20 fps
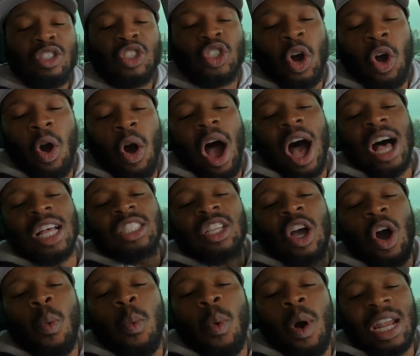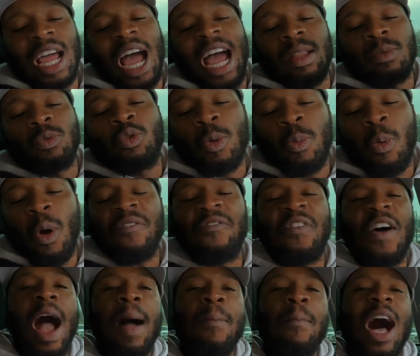Jewel Osco, one item,
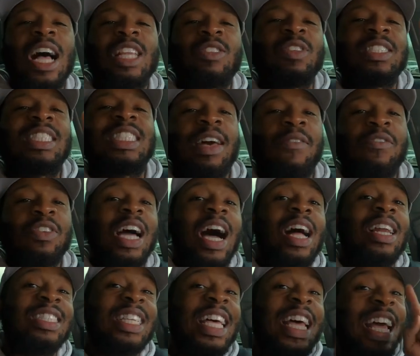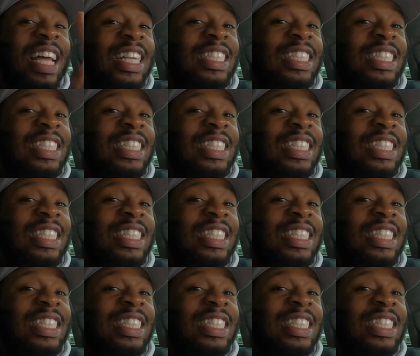3.5 miles for $7.